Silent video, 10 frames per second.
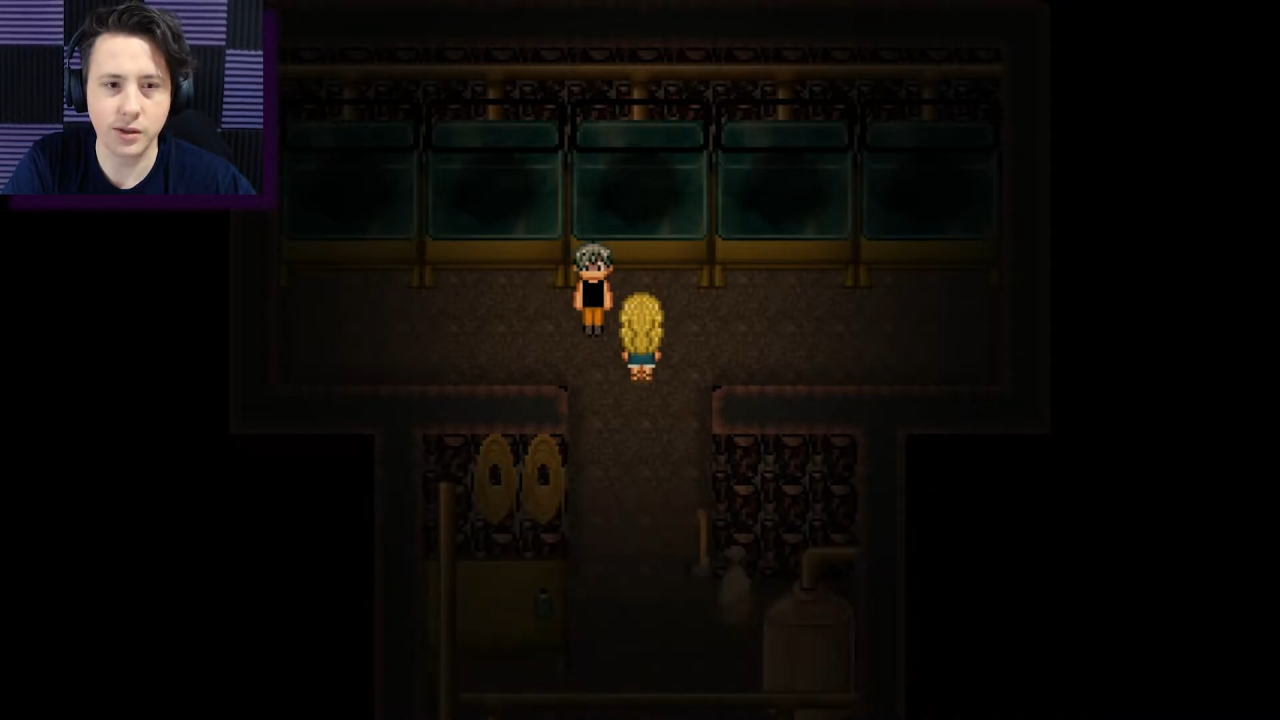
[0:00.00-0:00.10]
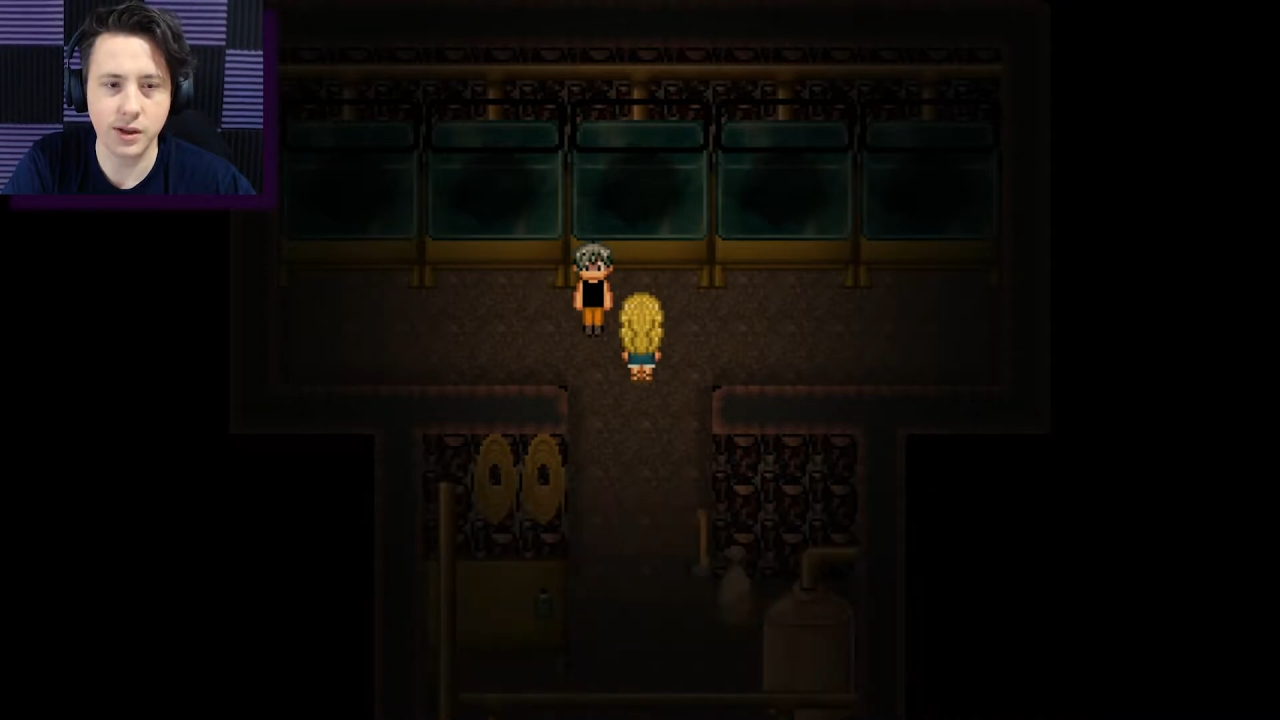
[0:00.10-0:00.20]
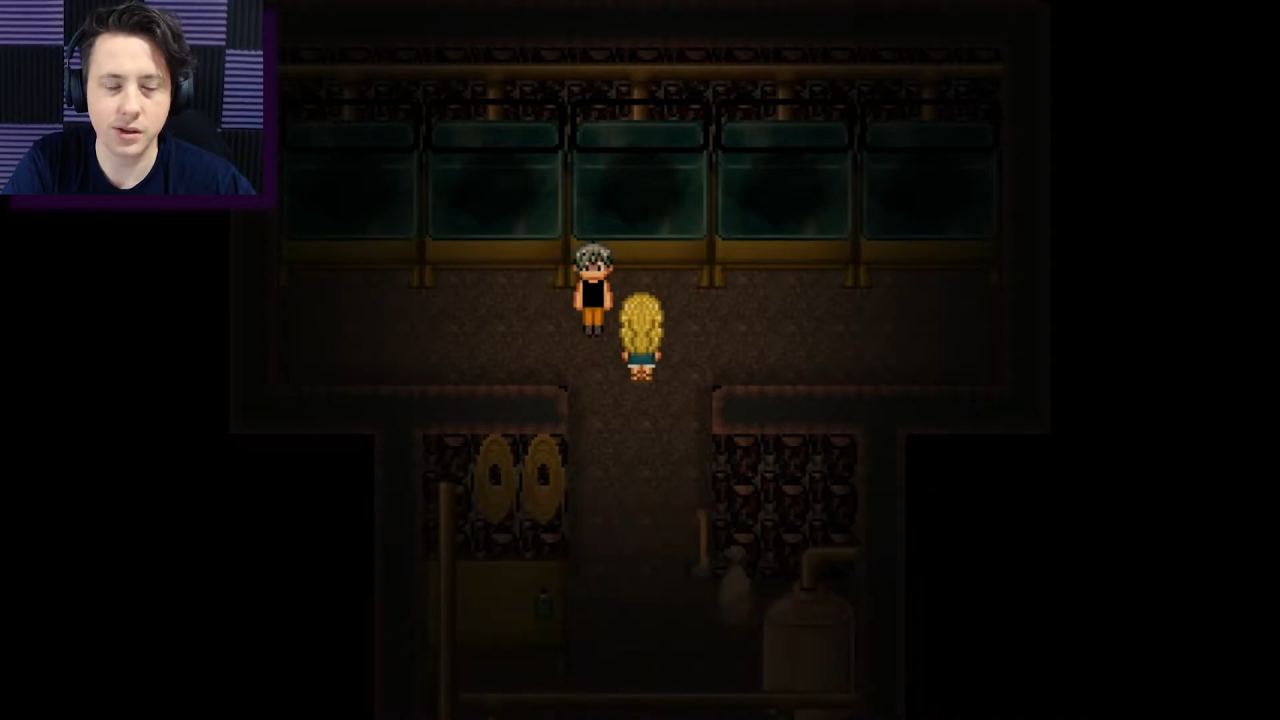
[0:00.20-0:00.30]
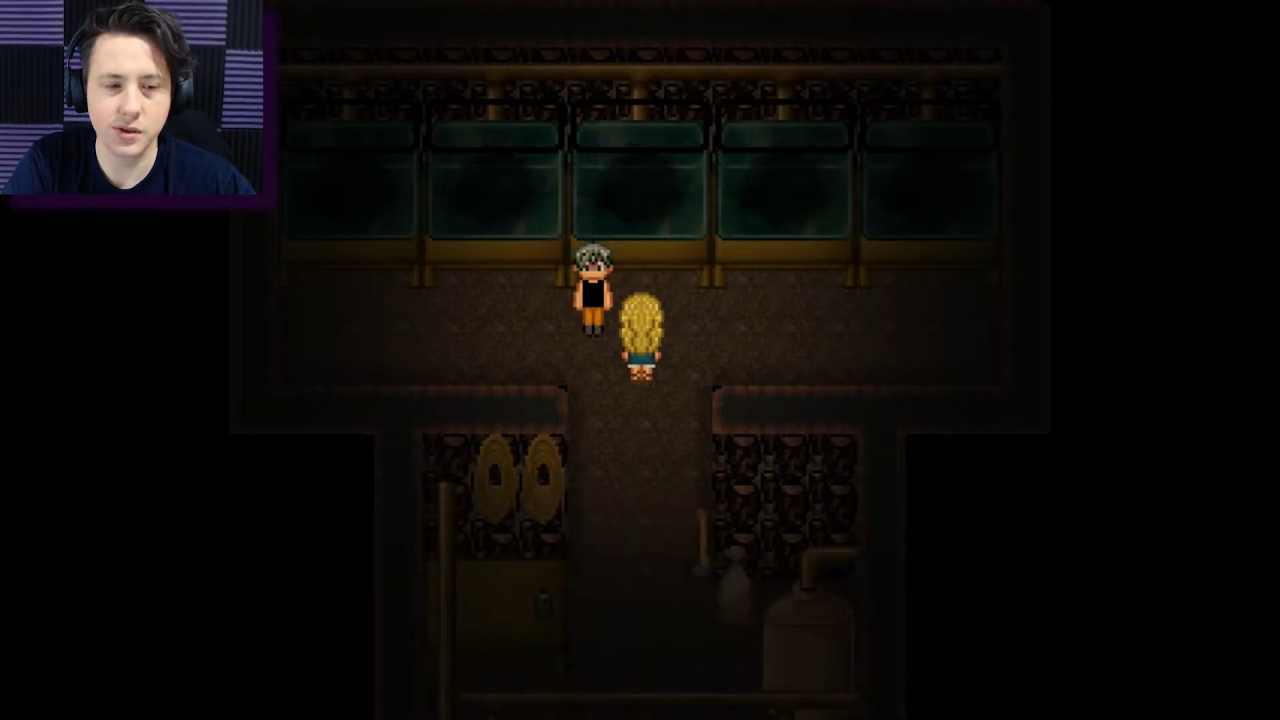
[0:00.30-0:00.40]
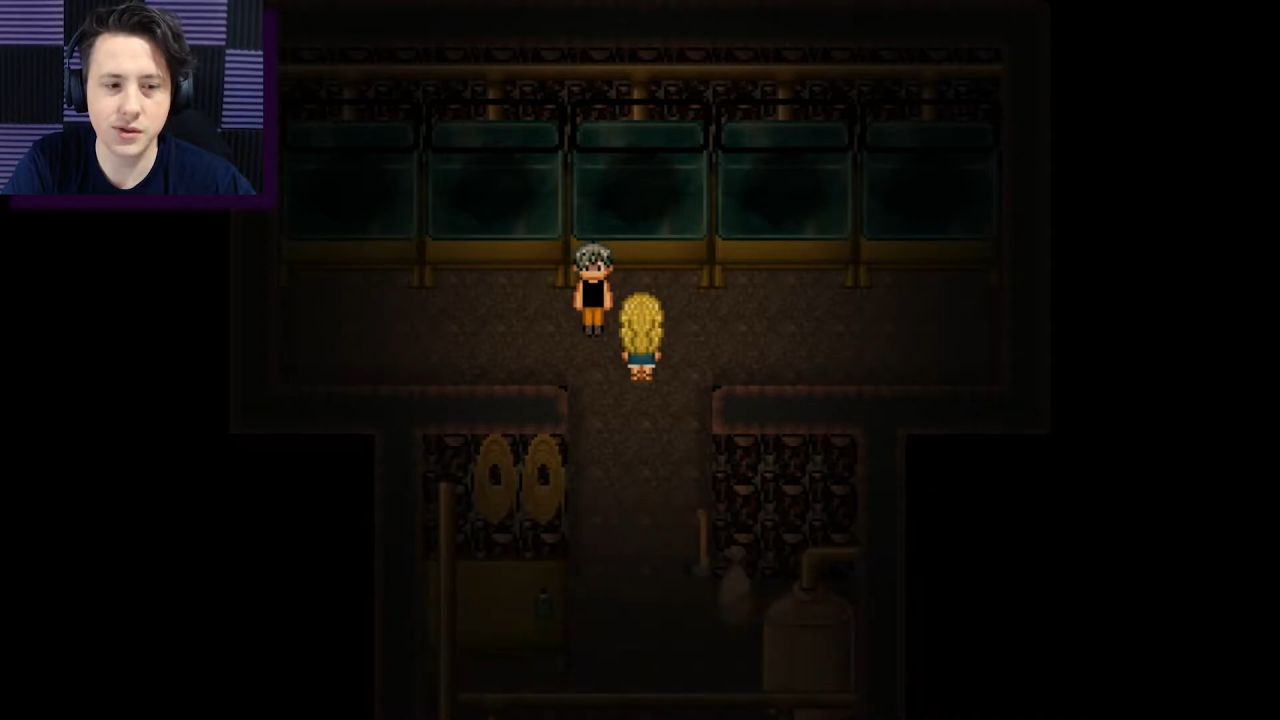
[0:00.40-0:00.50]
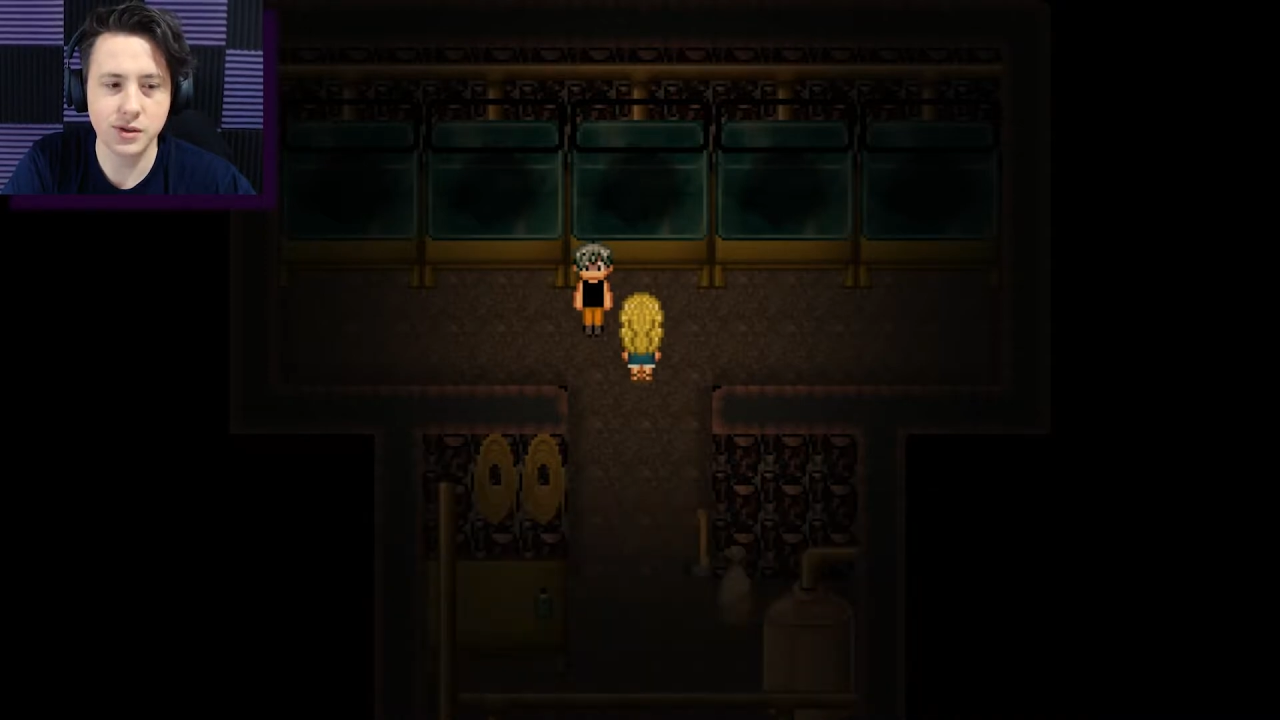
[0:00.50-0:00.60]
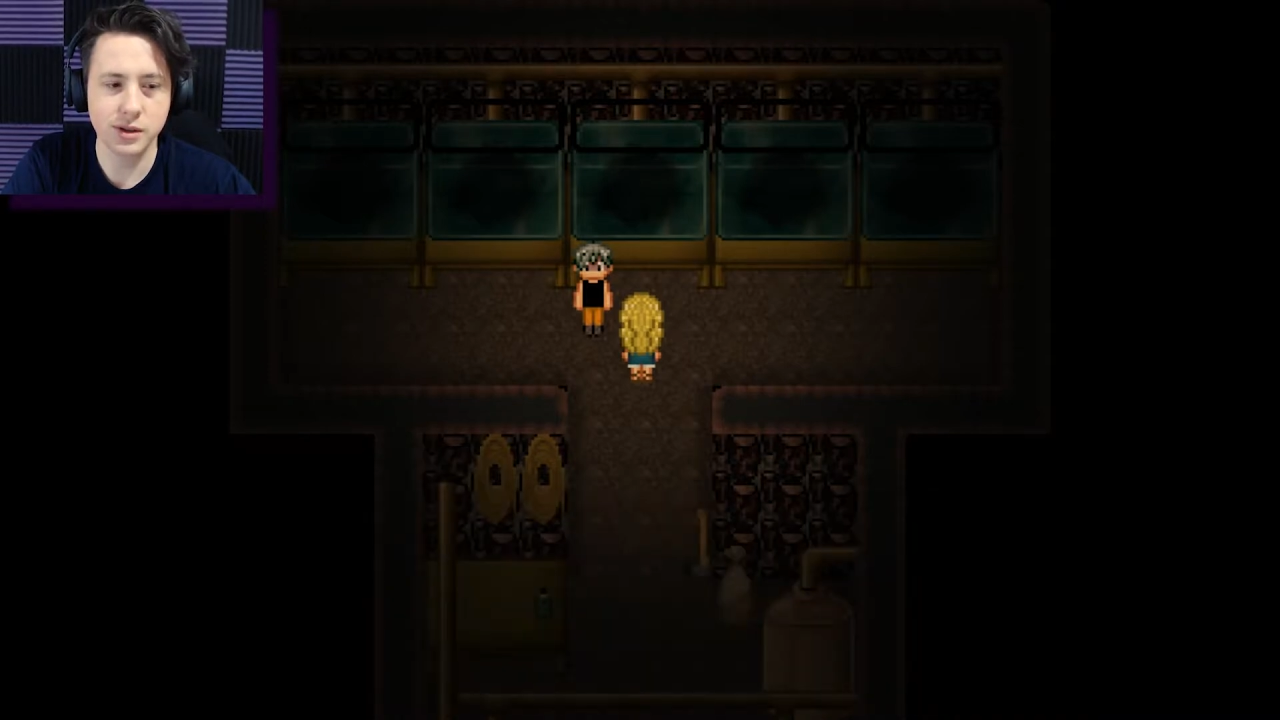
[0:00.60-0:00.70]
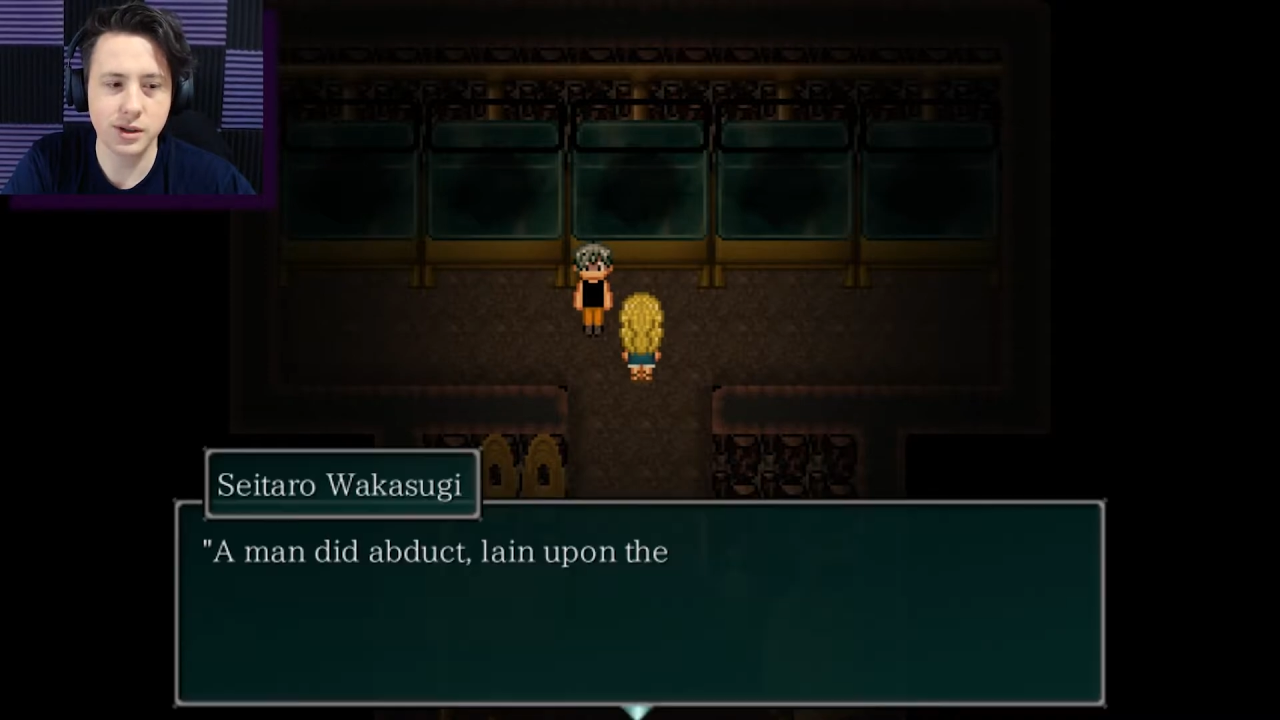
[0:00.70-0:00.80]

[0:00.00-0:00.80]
this.